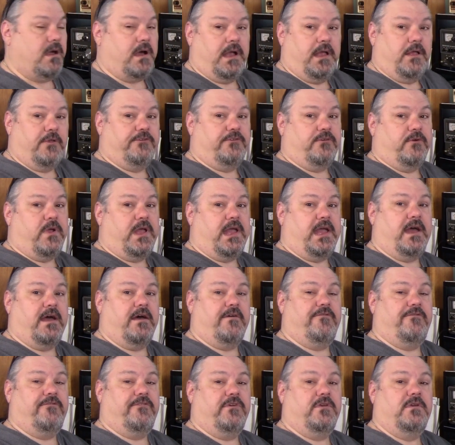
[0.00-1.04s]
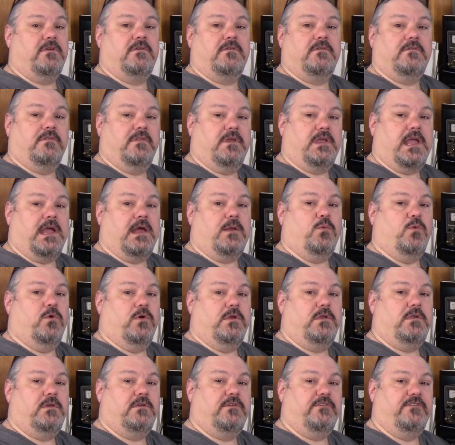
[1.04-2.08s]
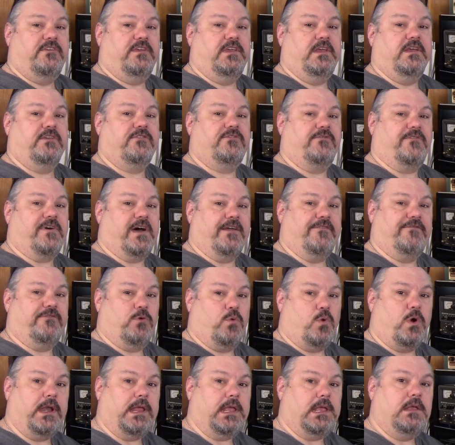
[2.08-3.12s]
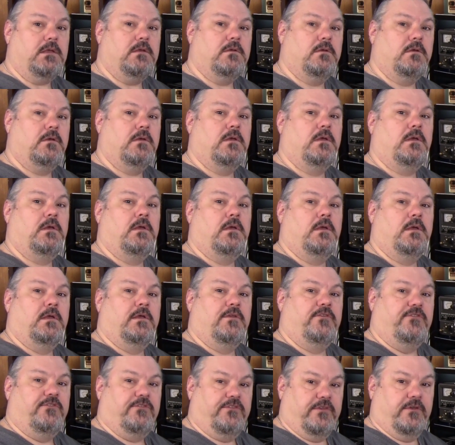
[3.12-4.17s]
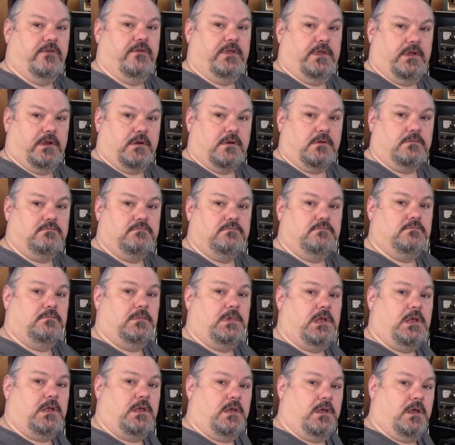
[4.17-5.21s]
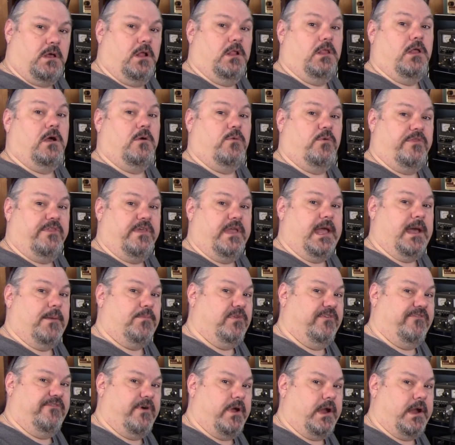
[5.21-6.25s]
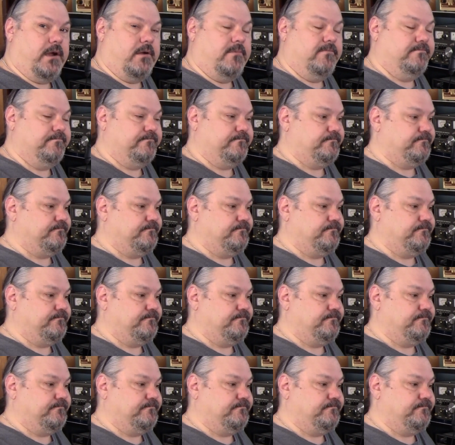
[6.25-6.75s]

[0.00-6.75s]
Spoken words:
I also have the Kenwood TS520 still here, along with the amplifier.